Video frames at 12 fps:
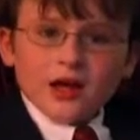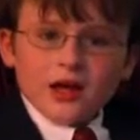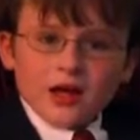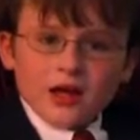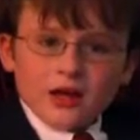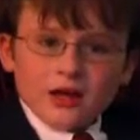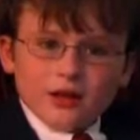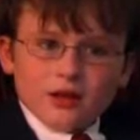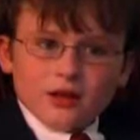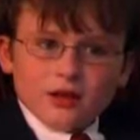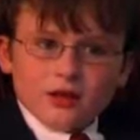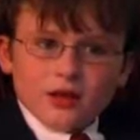and
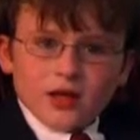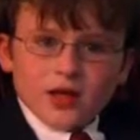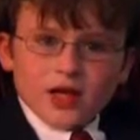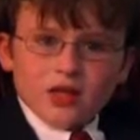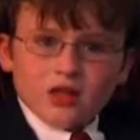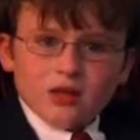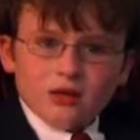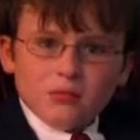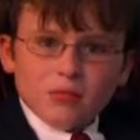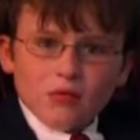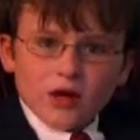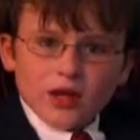at
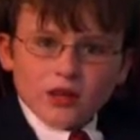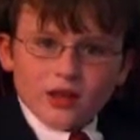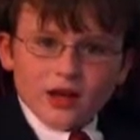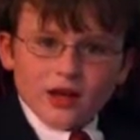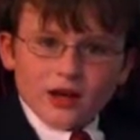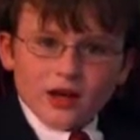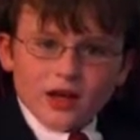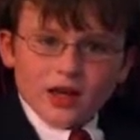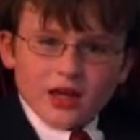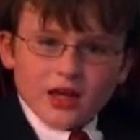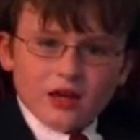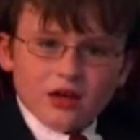some point there
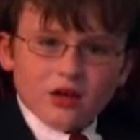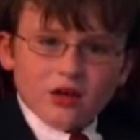he